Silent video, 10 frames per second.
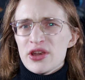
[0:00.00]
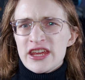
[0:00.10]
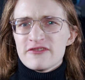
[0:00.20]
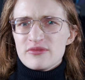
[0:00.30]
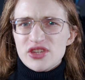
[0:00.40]
to hear
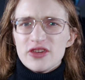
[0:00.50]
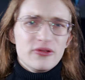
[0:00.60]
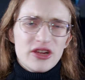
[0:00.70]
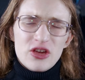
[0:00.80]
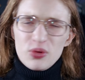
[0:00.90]
from you.
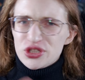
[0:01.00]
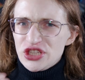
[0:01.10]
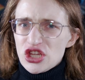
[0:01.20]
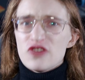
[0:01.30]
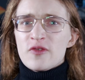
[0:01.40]
What do
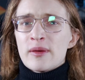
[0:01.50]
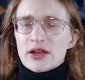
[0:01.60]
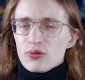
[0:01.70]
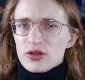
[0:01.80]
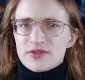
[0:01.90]
you think about
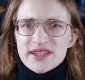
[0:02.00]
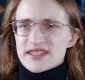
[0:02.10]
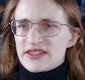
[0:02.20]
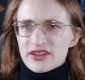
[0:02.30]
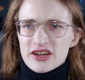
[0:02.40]
all of this
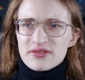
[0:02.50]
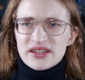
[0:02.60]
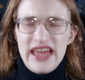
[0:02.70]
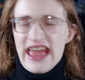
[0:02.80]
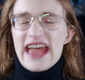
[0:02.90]
and the current
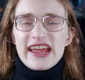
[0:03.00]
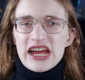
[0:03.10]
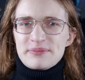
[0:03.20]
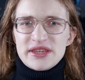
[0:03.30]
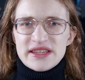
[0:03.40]
AI
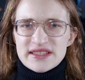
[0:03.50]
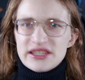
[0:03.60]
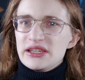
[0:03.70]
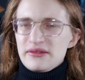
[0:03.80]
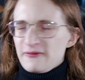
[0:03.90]

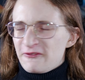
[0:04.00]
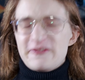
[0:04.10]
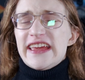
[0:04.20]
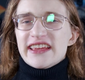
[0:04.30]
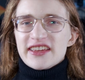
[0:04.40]
PC
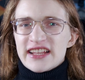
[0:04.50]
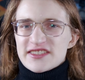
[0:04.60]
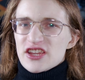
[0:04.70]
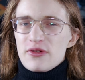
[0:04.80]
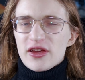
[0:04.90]
thing that's
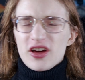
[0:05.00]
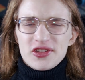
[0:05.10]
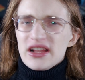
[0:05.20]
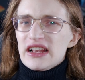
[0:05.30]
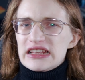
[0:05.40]
going on?
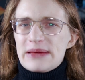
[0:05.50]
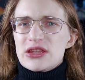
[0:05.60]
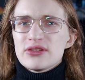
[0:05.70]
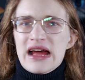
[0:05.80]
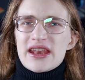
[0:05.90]
Let me
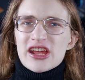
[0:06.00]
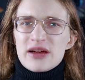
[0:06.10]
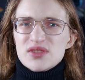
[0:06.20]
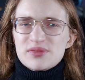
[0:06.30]
know down in the comments